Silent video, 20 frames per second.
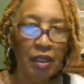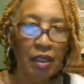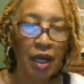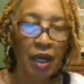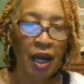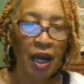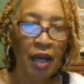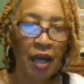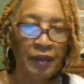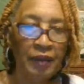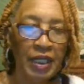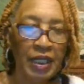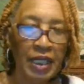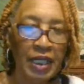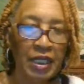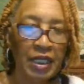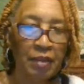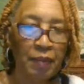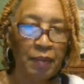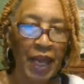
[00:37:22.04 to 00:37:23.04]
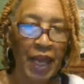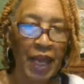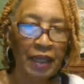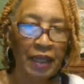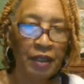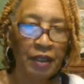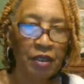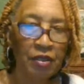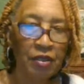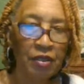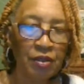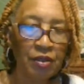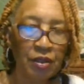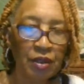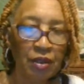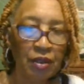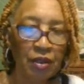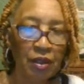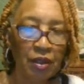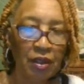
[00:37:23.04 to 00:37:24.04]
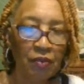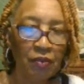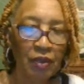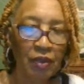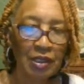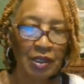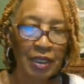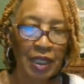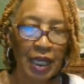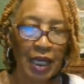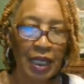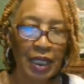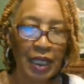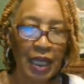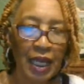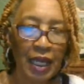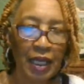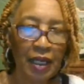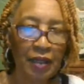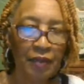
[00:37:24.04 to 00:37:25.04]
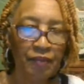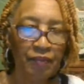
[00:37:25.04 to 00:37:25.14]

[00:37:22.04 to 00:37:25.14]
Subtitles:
Denise Matthews. Wasn't that her name?